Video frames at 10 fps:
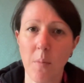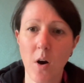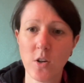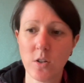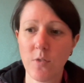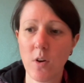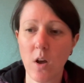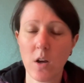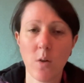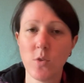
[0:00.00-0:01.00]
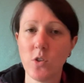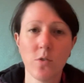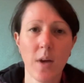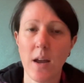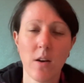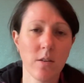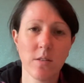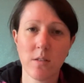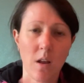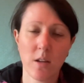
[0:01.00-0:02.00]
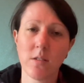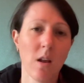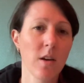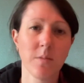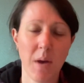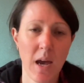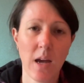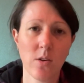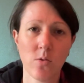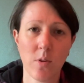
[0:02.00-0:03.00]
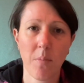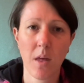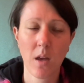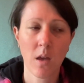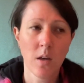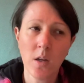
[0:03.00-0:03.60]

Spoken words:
but I just feel like I would do that and I'd like slice my hand or something.